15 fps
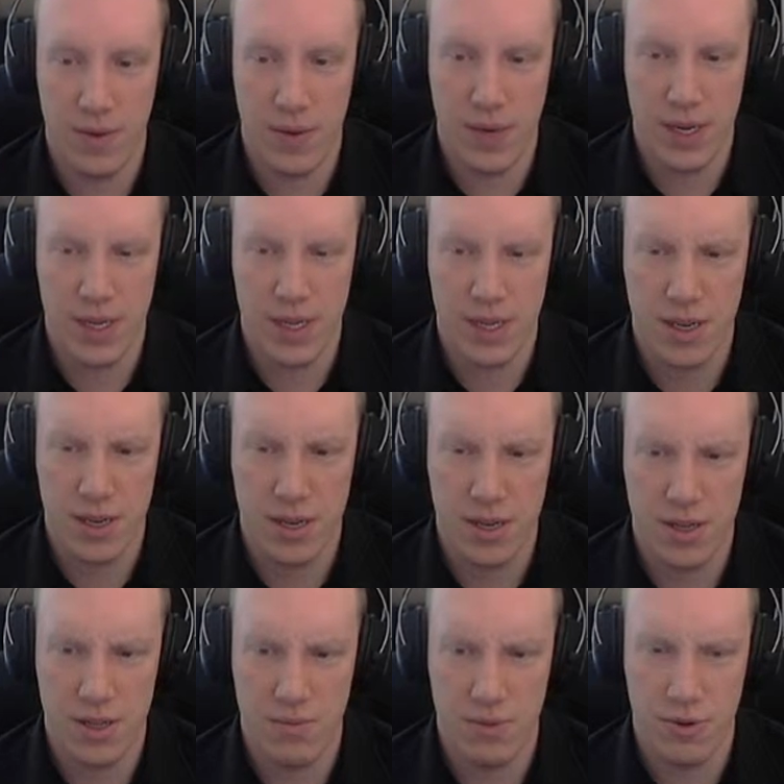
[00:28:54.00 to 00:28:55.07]
What does
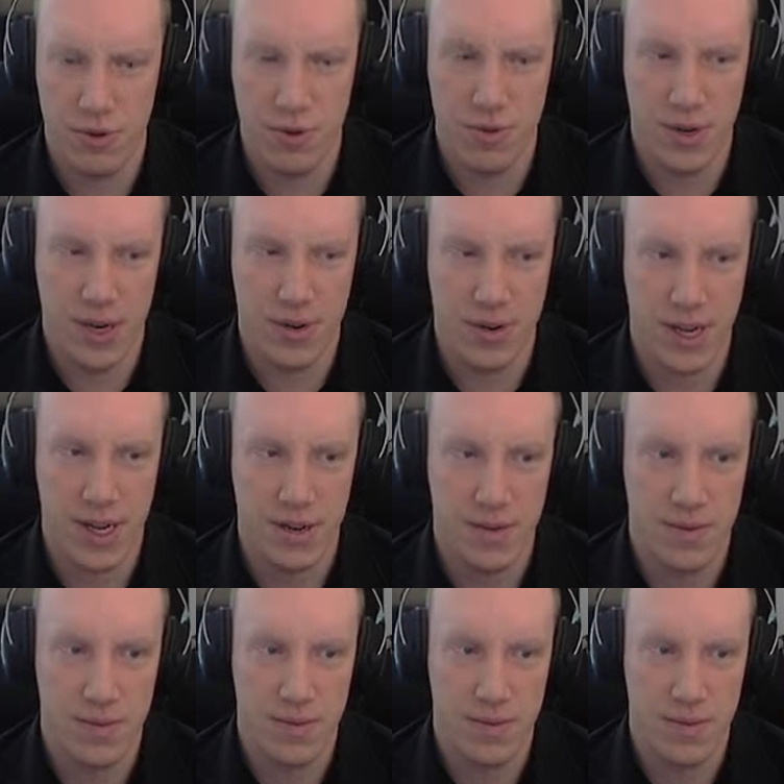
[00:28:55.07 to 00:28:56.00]
Cotton Spore do now again?